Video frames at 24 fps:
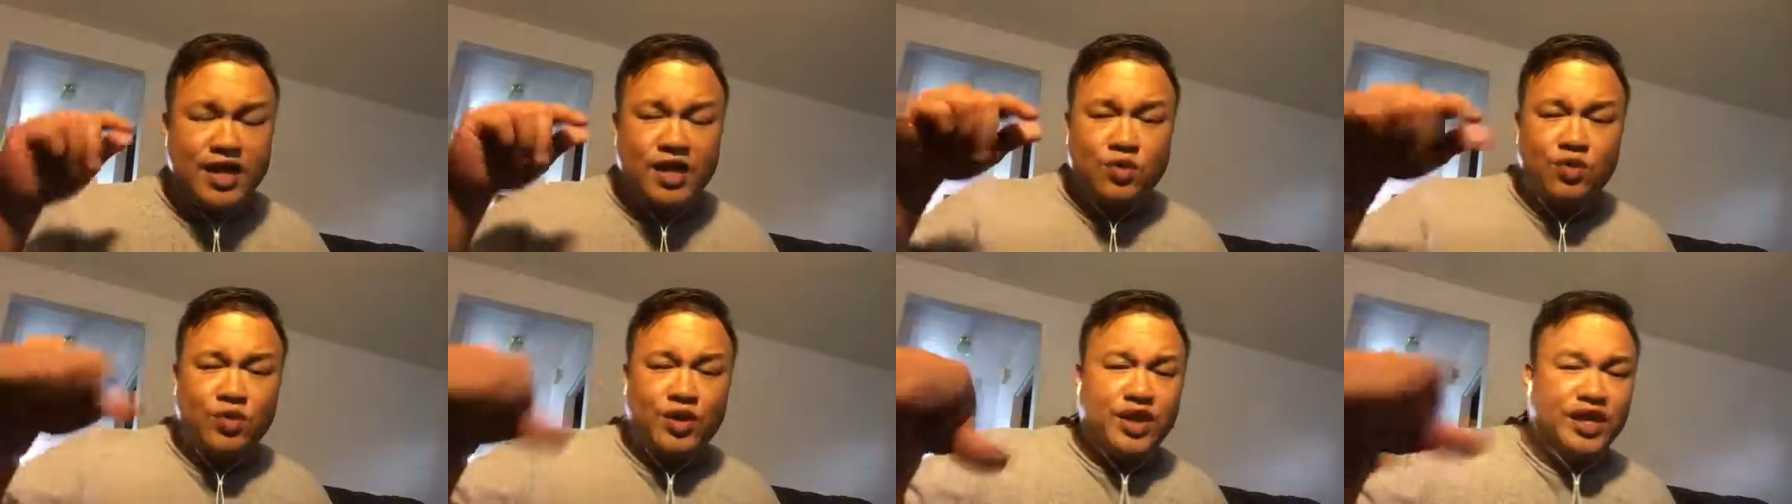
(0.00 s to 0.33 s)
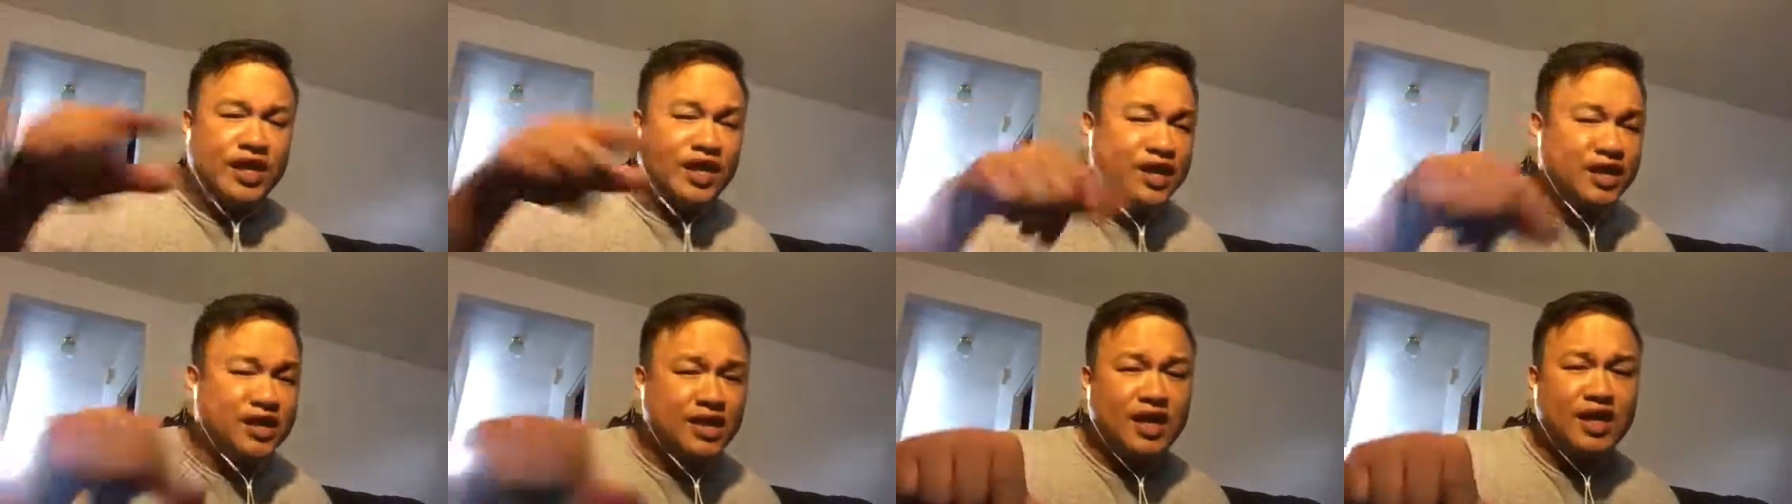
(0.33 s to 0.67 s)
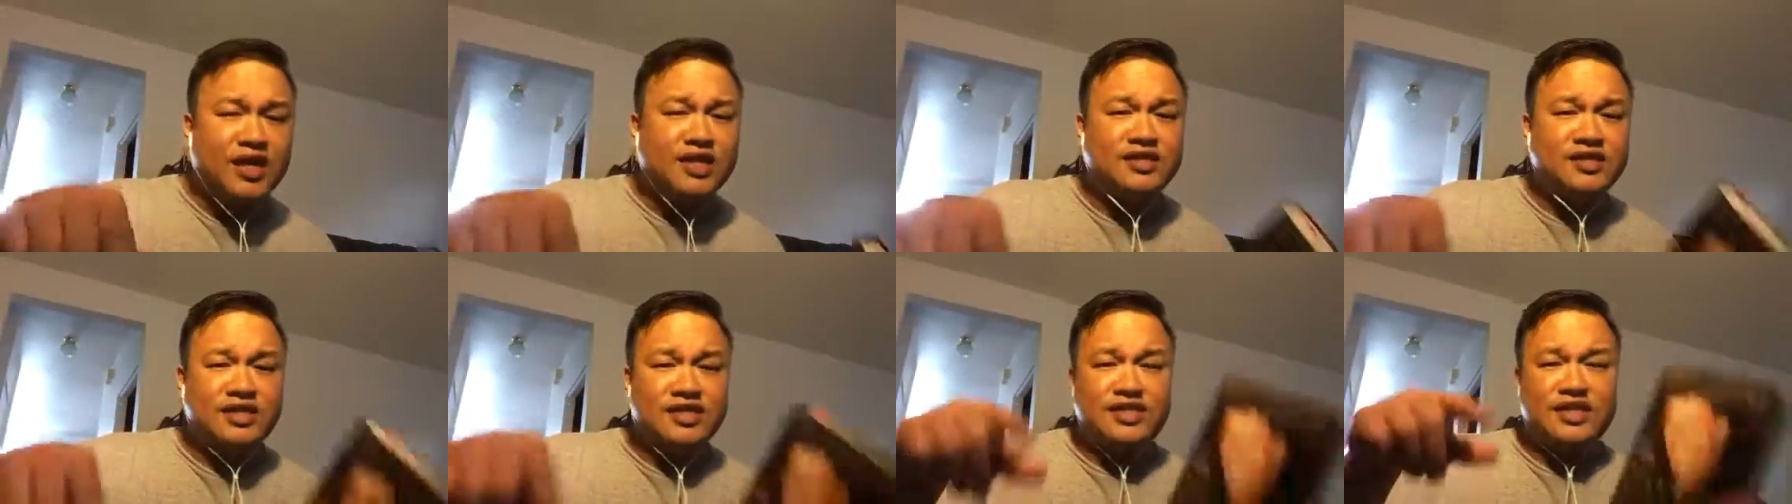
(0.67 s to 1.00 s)
What he
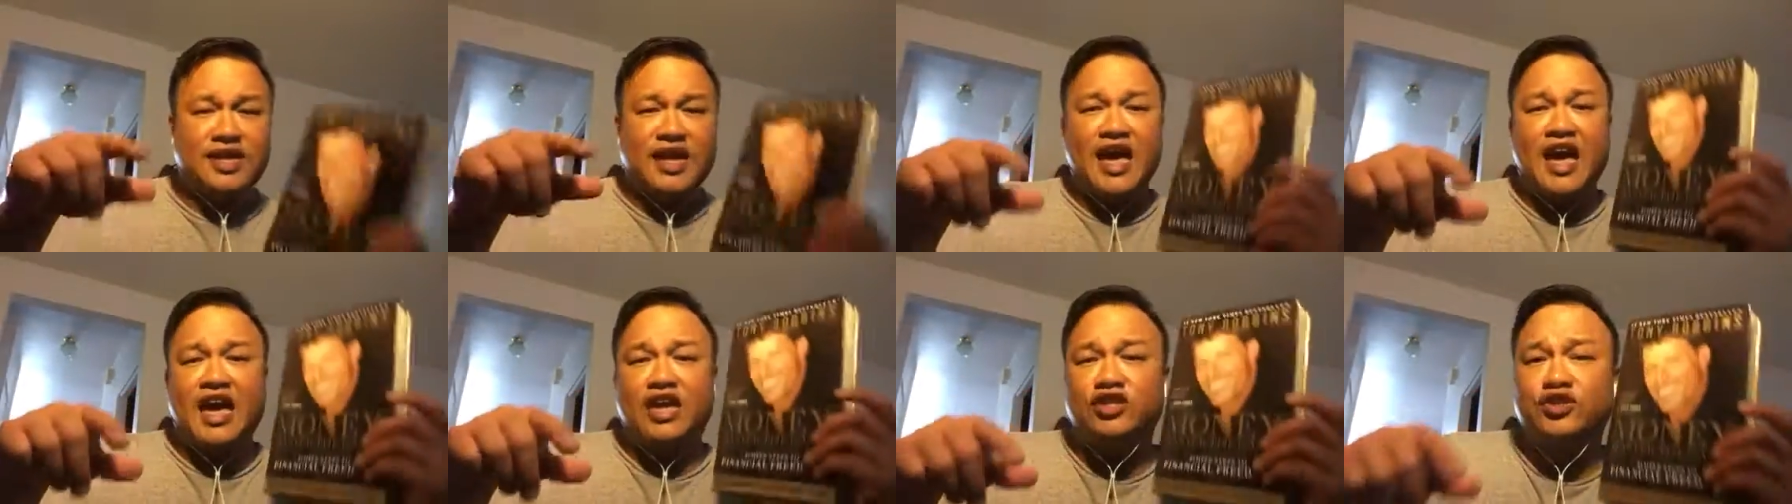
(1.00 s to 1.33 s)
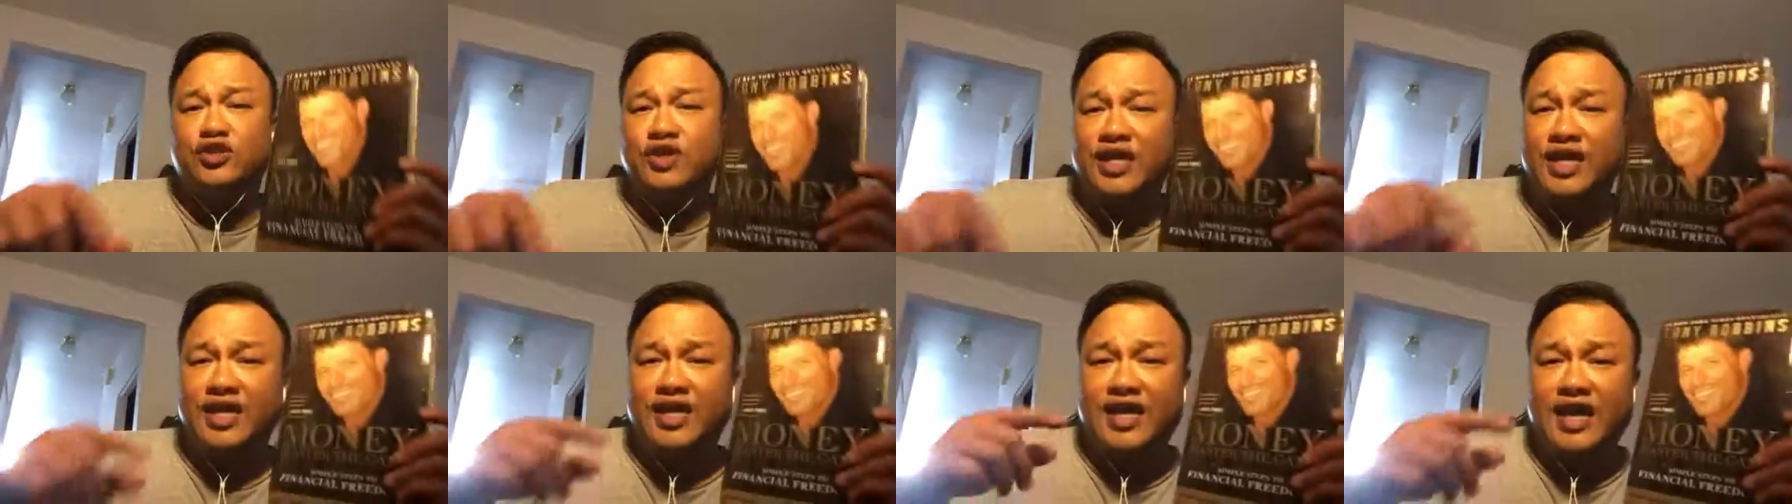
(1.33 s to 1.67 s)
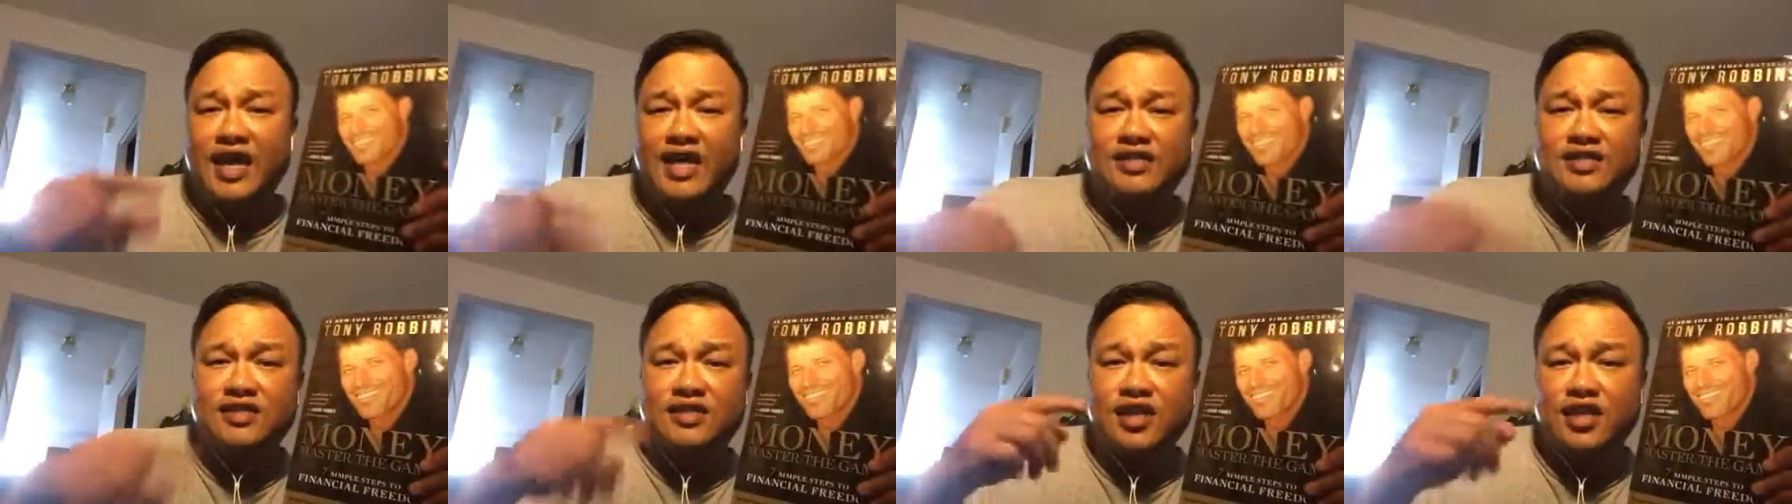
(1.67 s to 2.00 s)
does is he actually
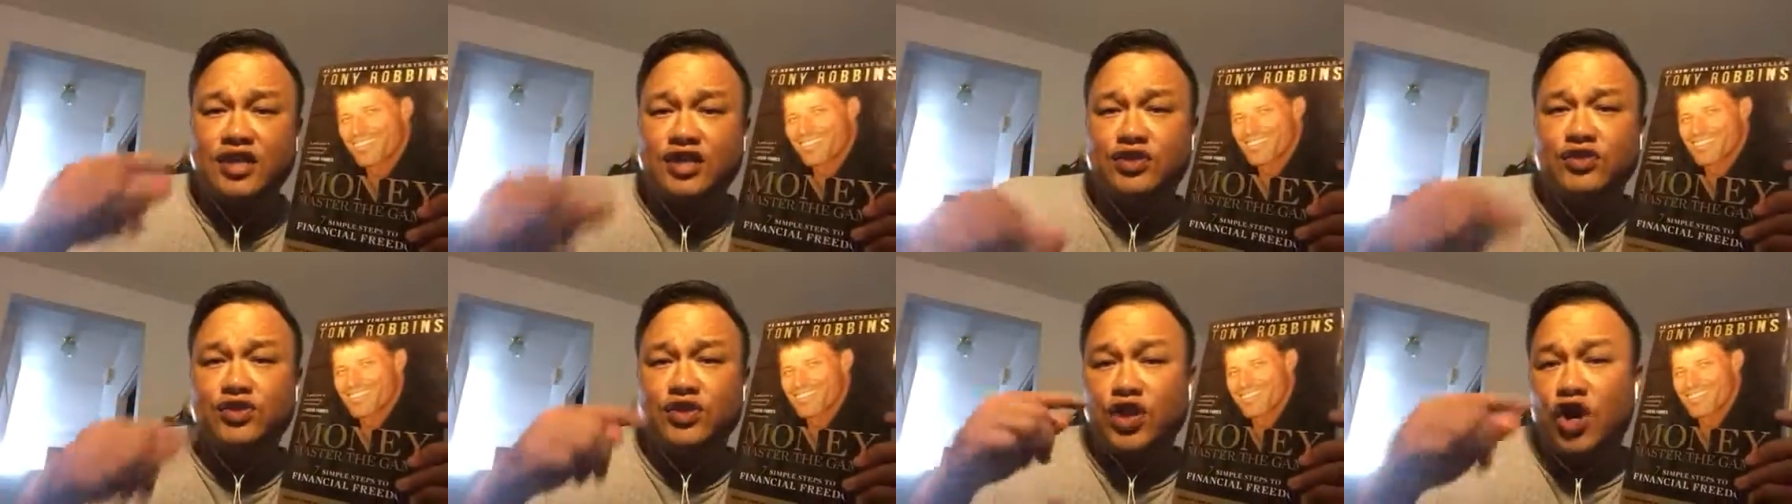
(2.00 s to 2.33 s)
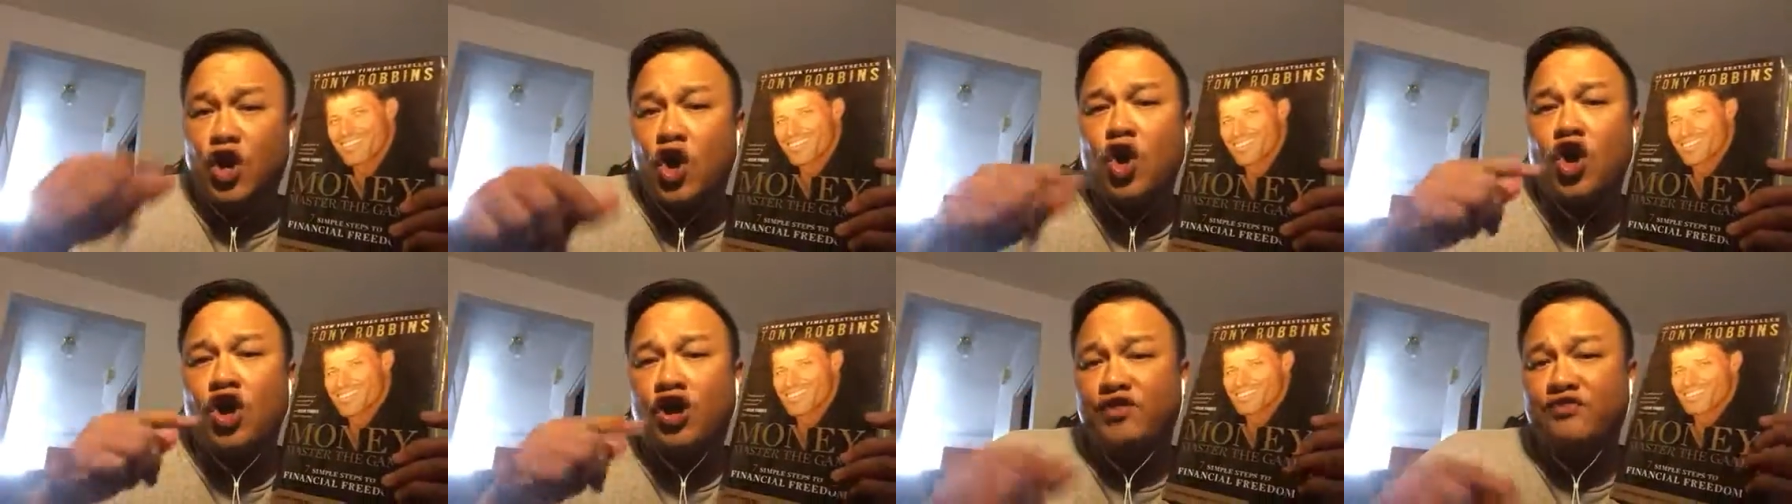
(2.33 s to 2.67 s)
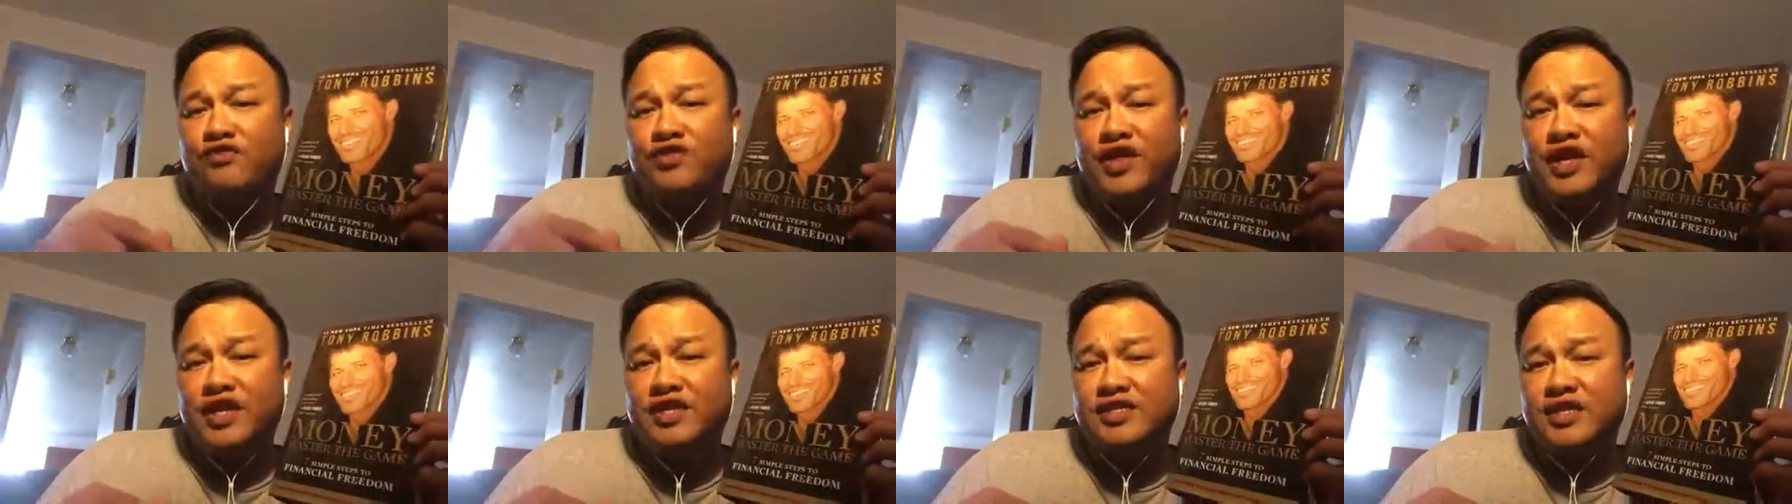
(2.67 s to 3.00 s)
gets into the heart of
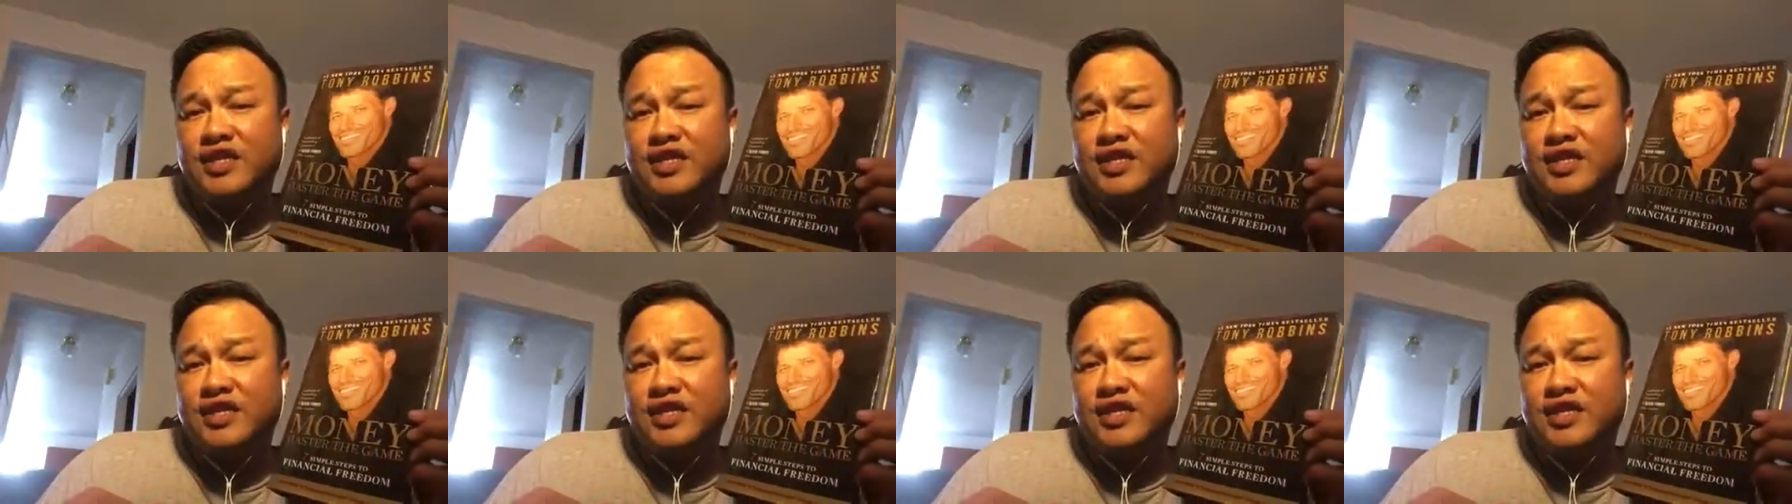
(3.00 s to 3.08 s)
things,